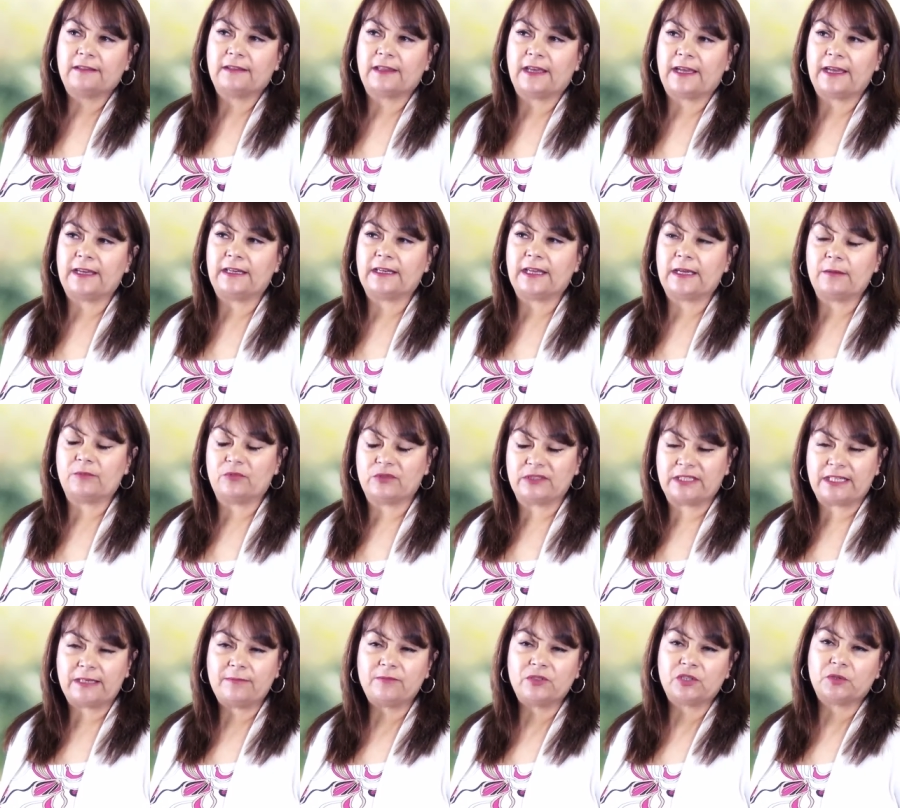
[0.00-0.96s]
That
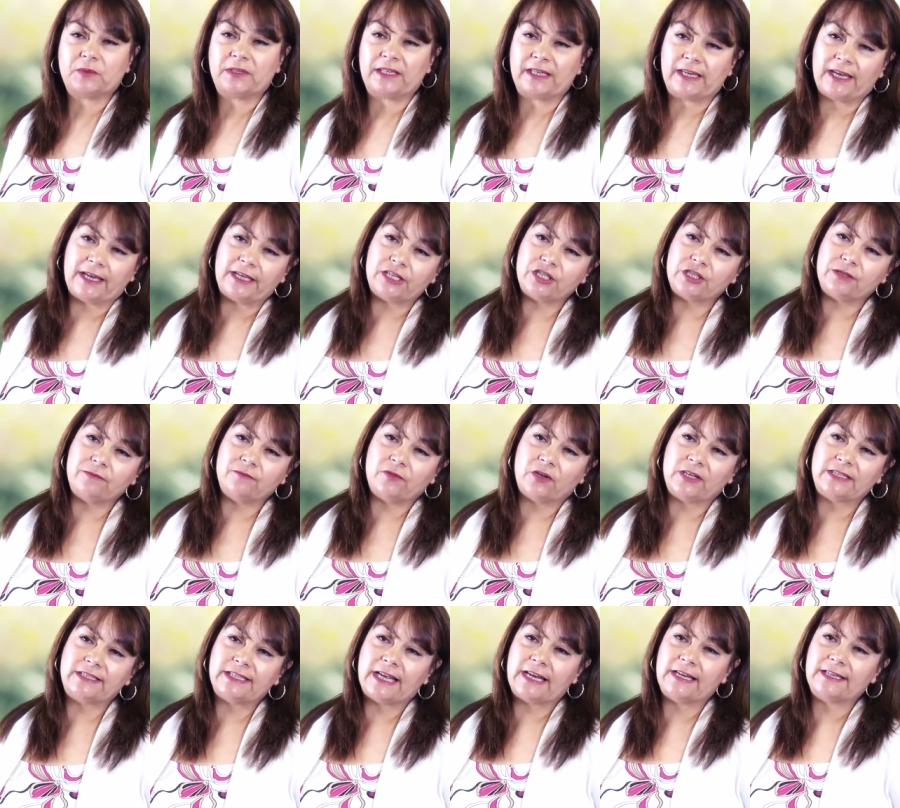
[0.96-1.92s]
enabled him to engage in
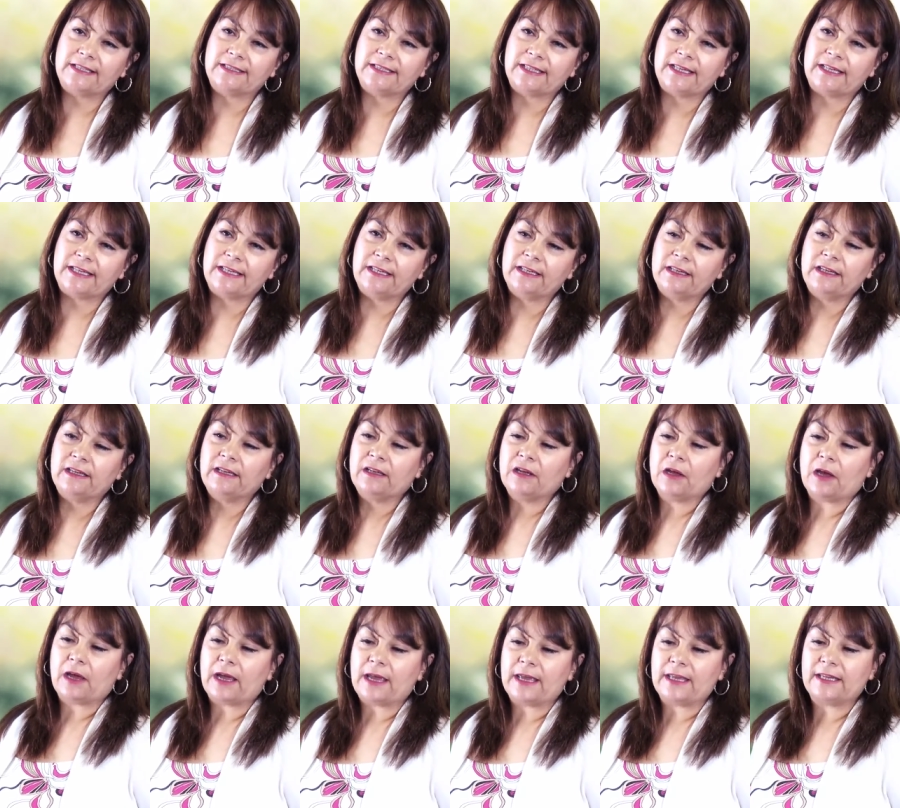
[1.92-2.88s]
Vitality
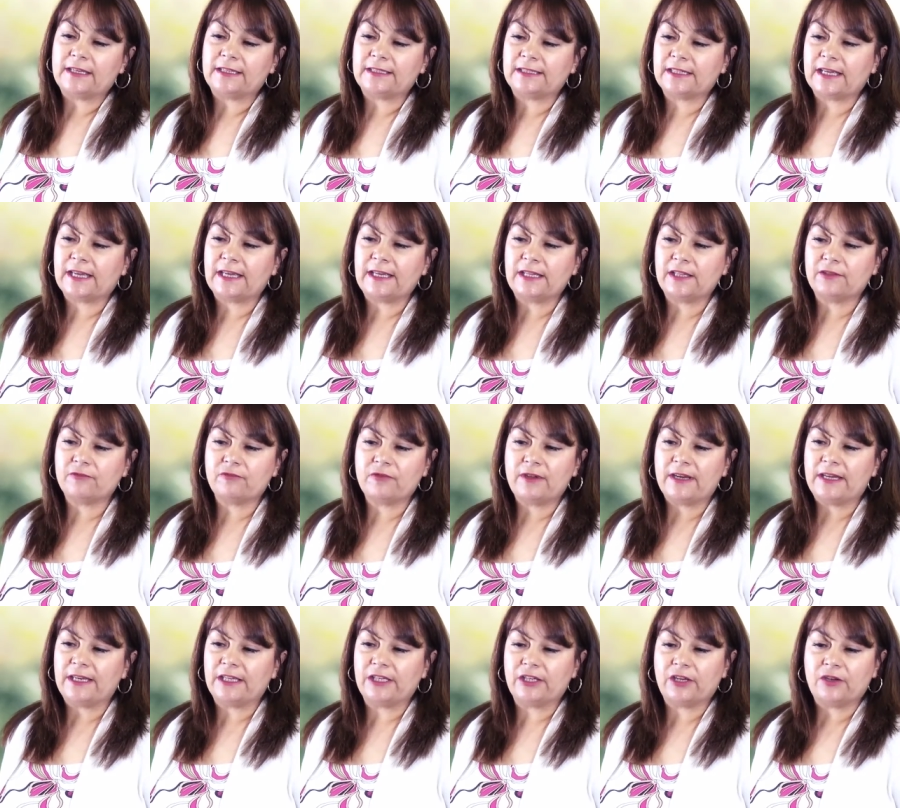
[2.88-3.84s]
and he's
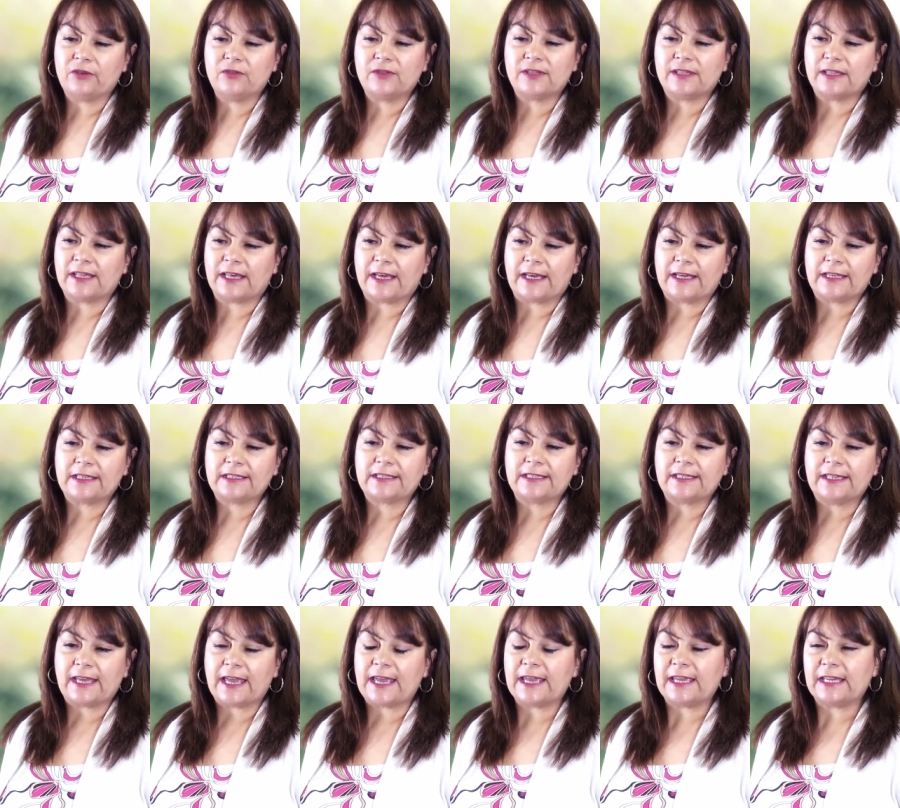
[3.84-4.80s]
really used that
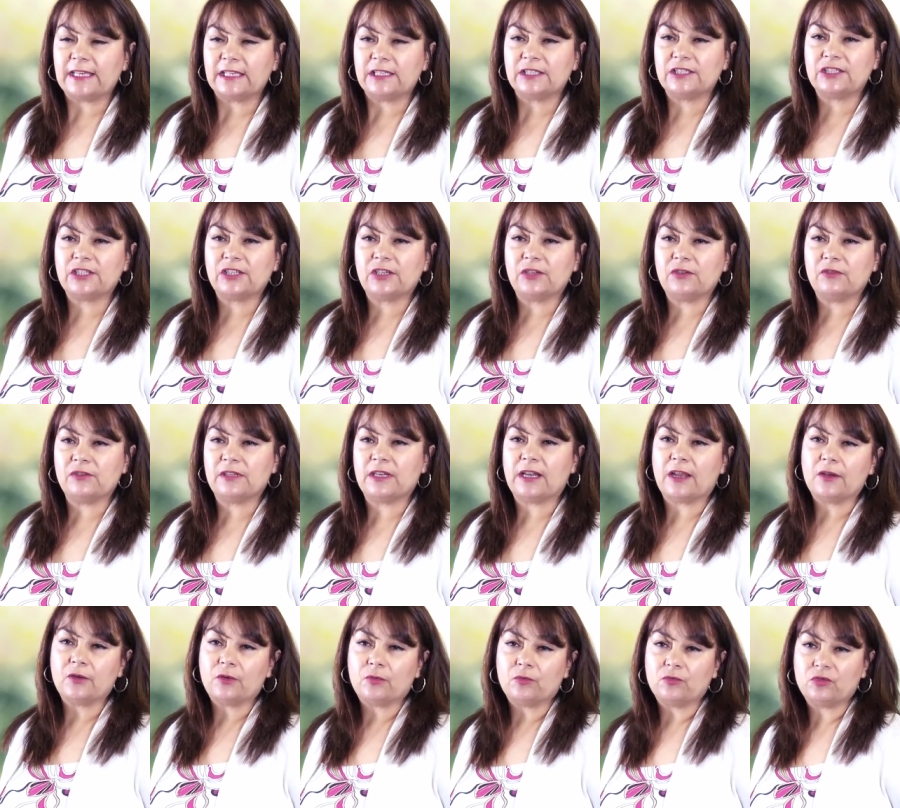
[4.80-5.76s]
to get into the
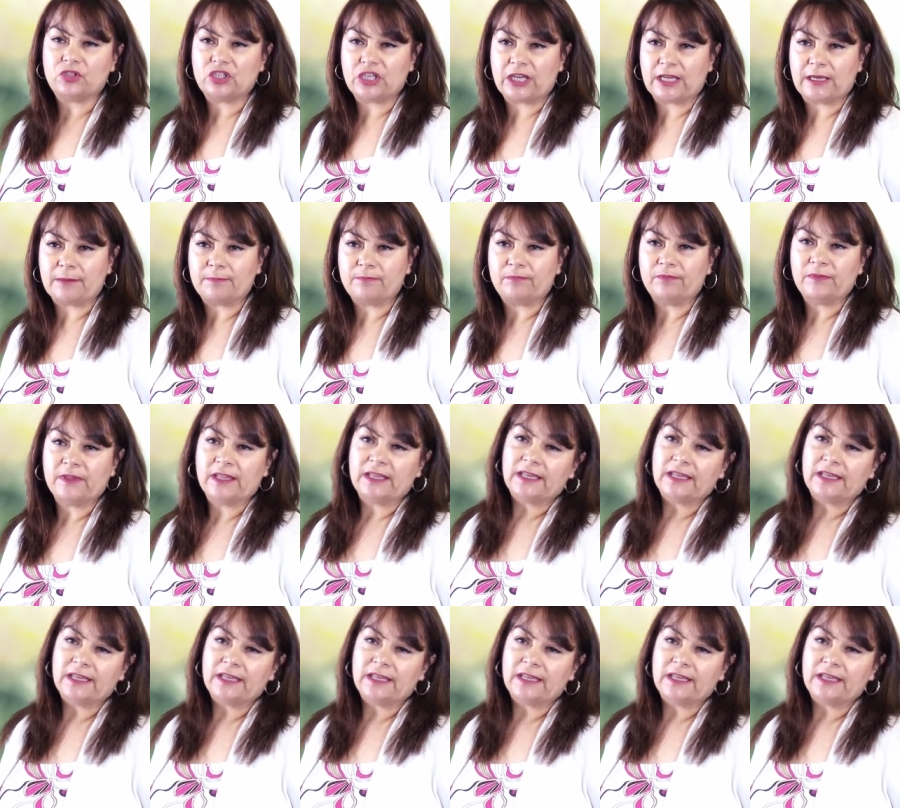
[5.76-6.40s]
local gym,